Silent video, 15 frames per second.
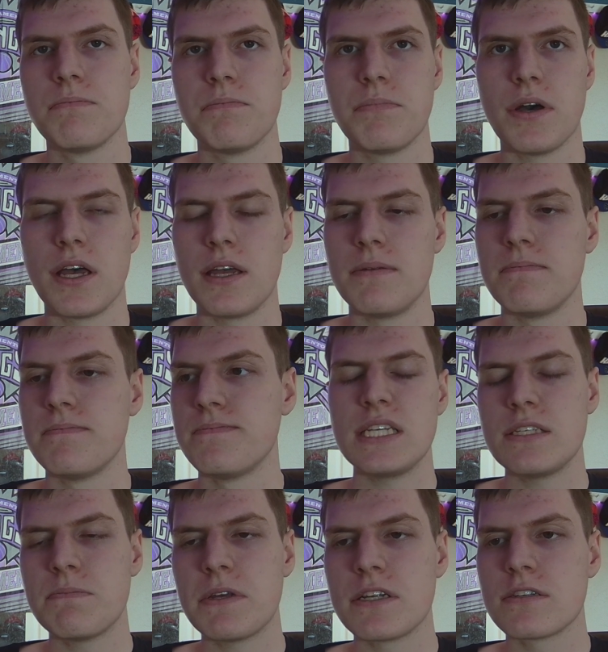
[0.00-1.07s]
but
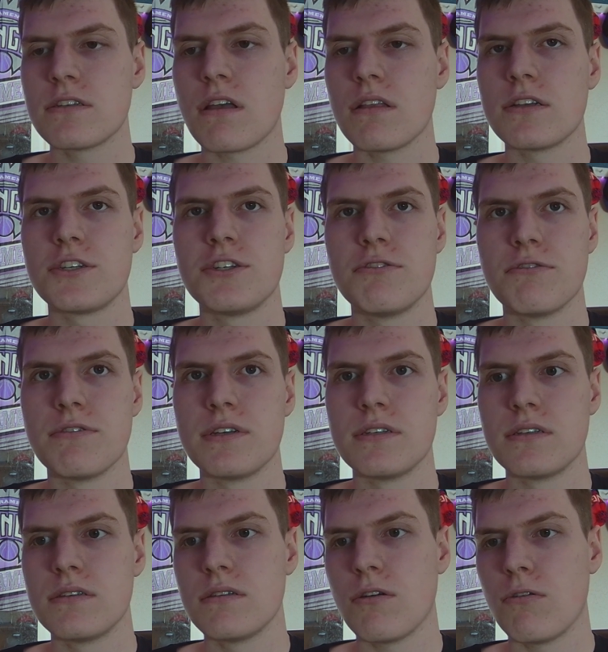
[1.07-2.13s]
he's been a solid shooter
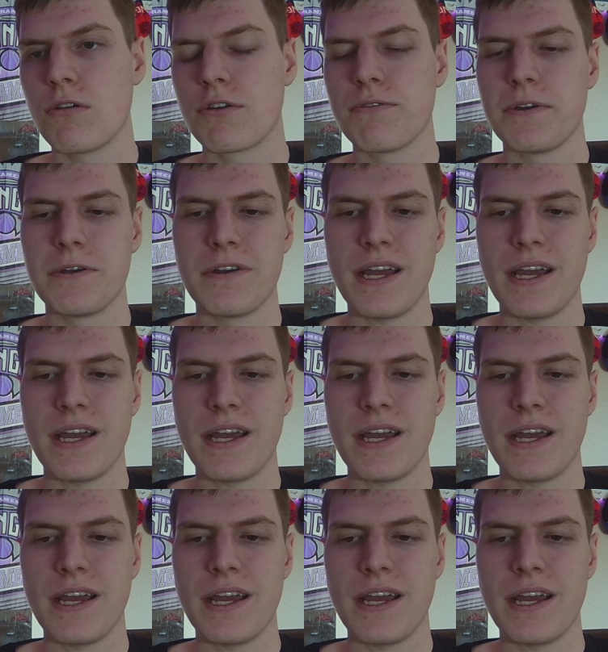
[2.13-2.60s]
his whole career.